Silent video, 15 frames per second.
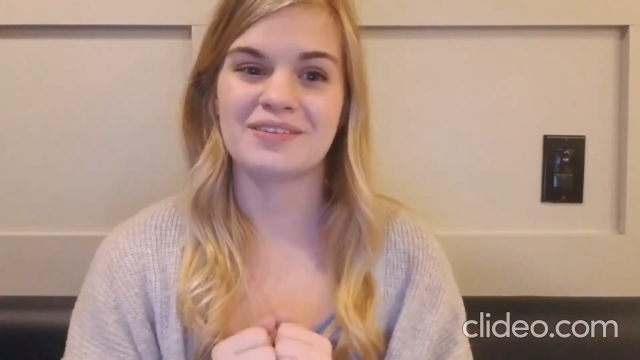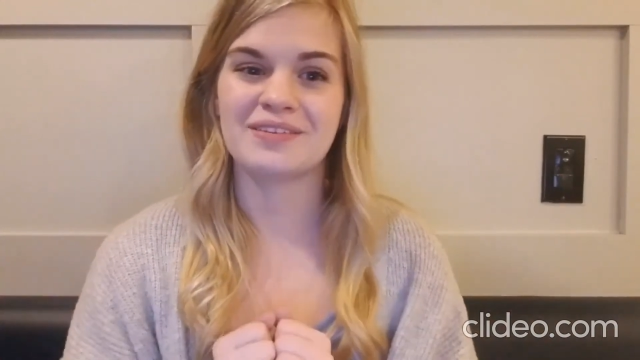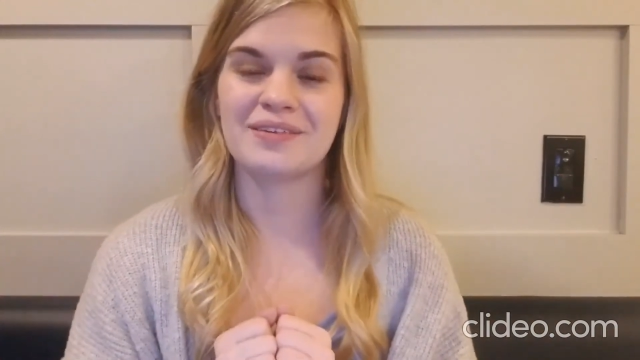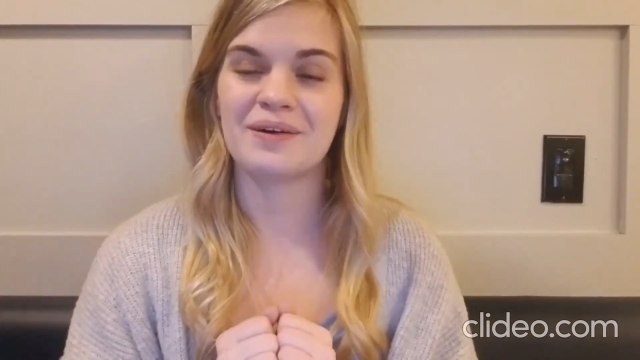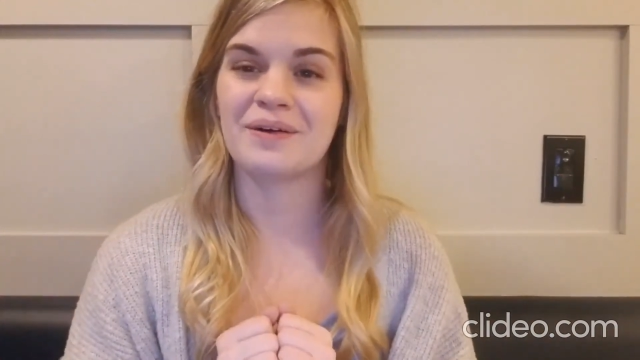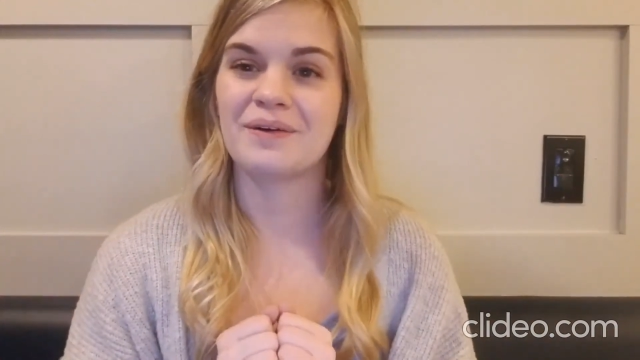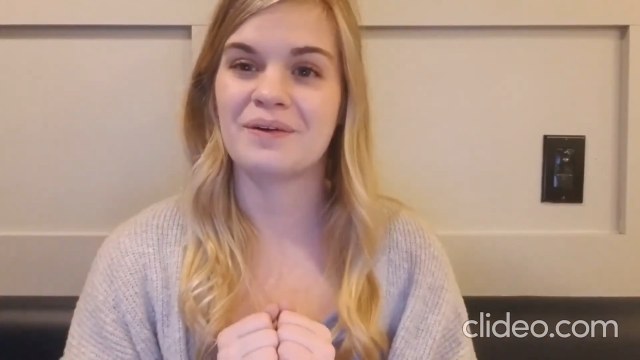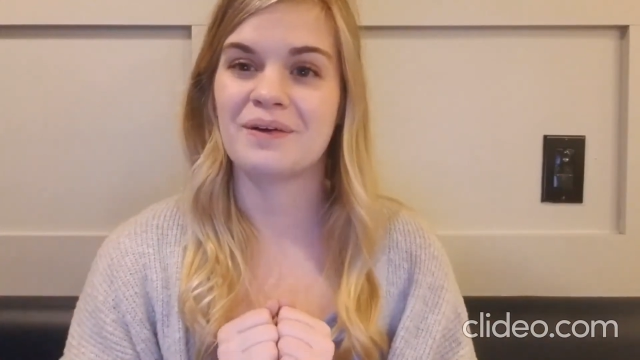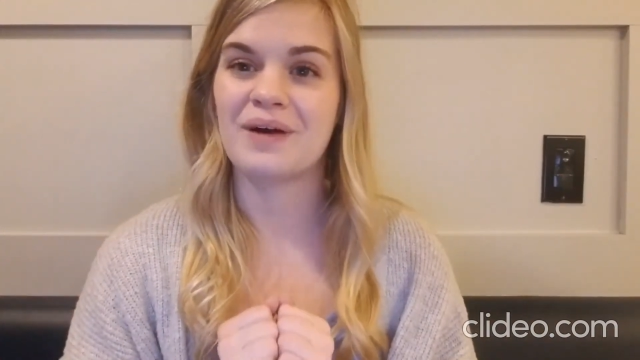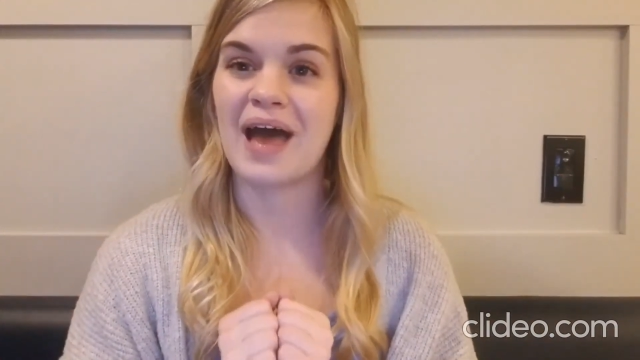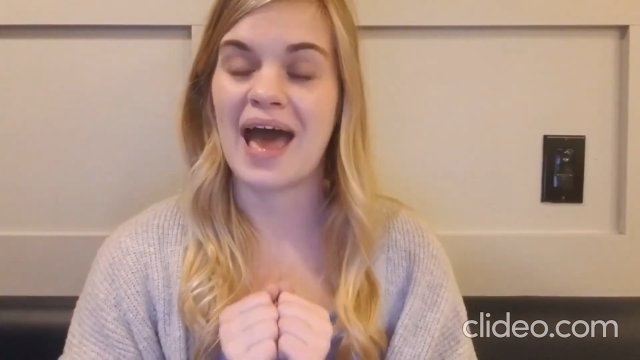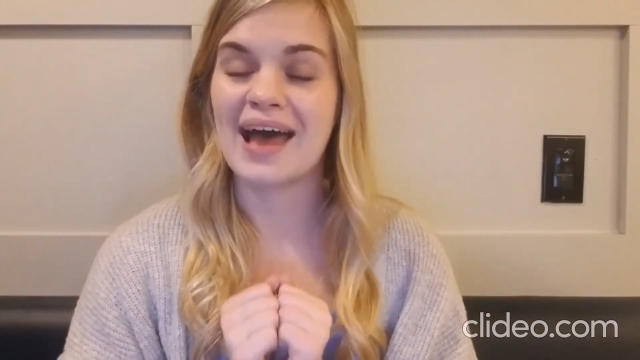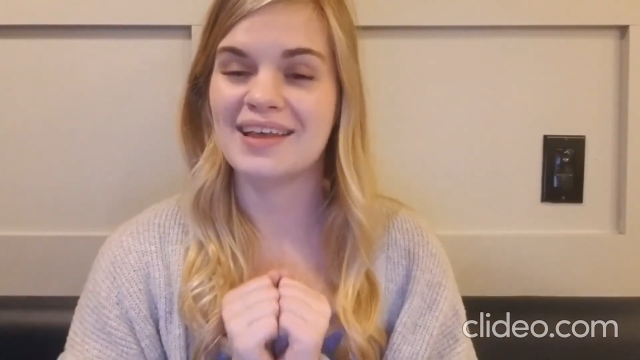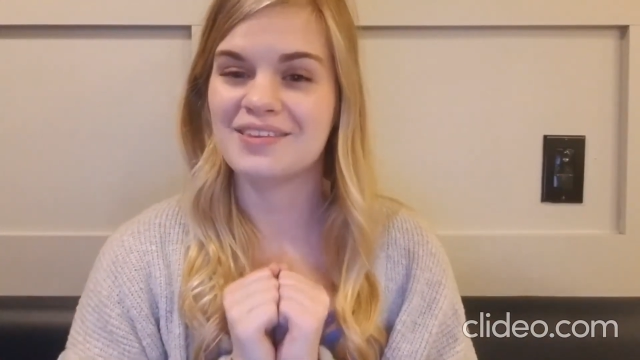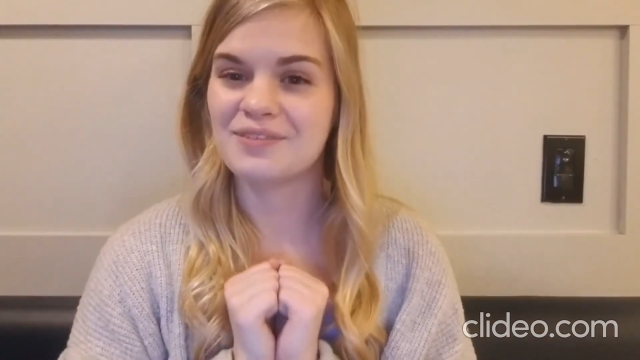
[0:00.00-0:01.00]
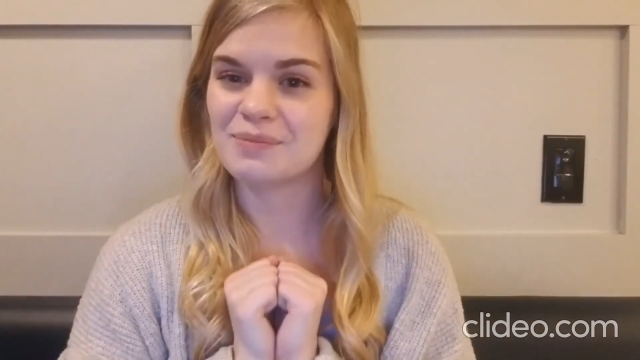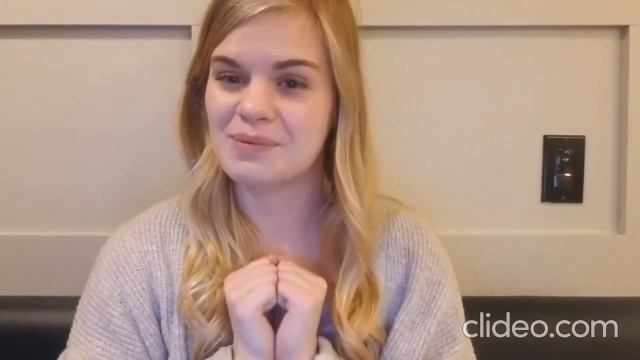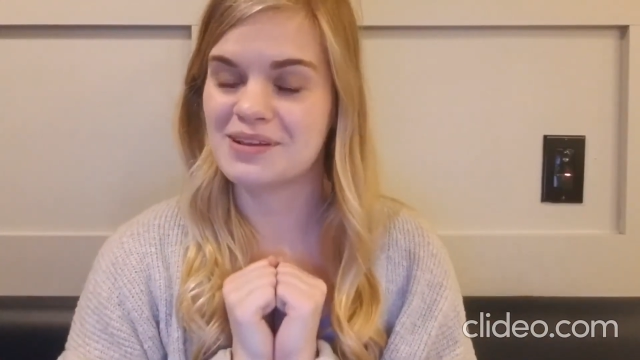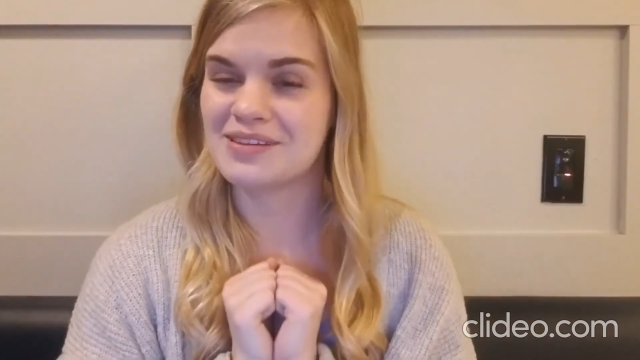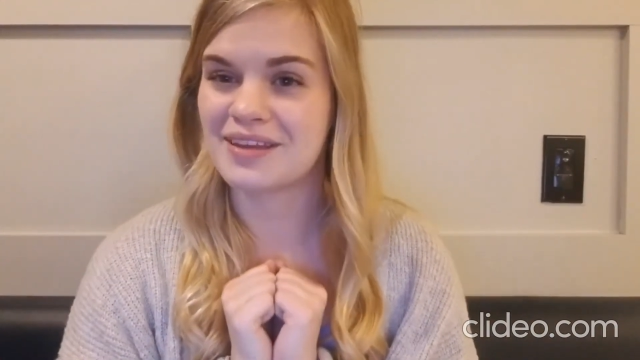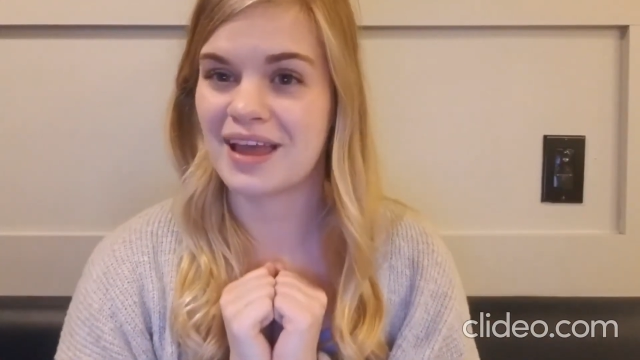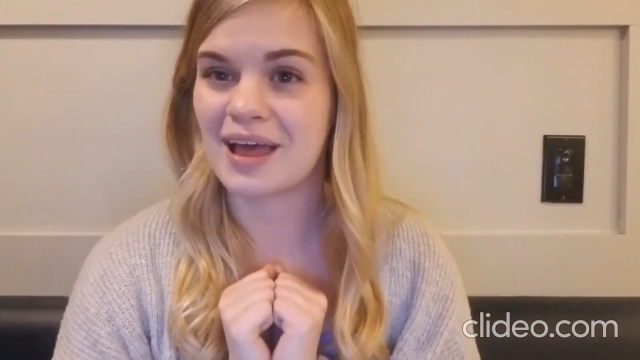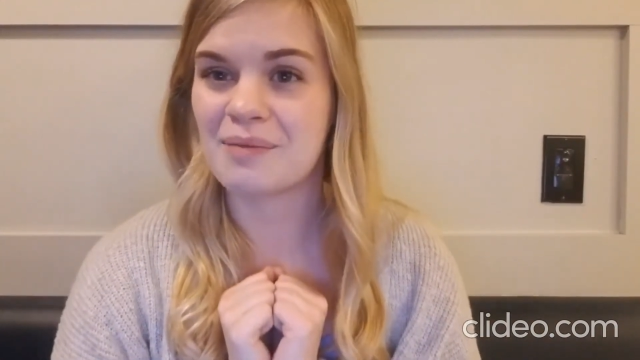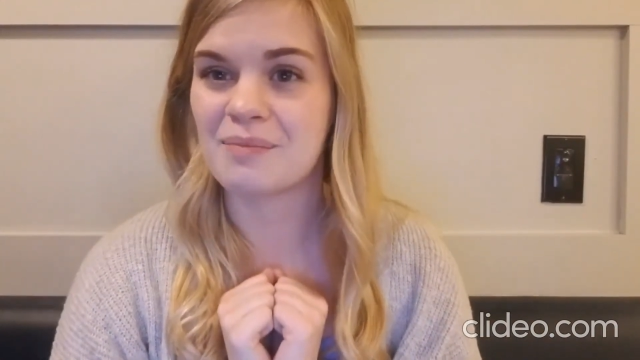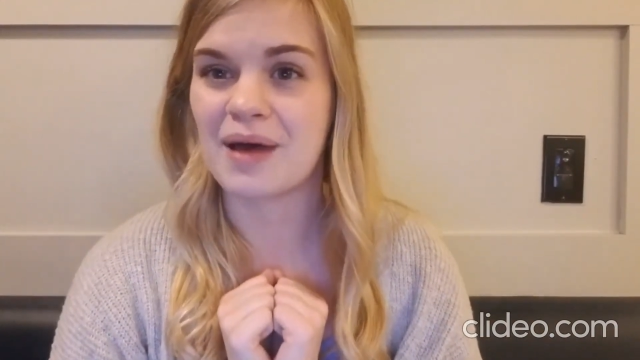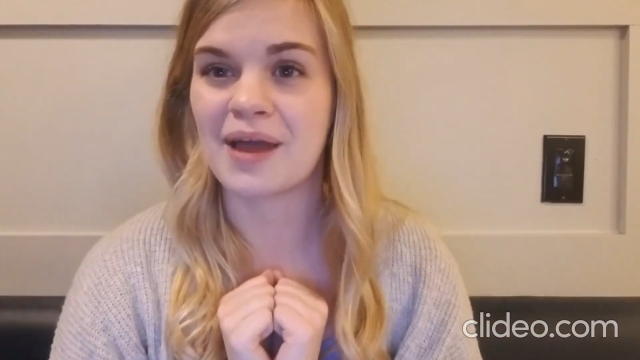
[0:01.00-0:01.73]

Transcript: So as VPTM,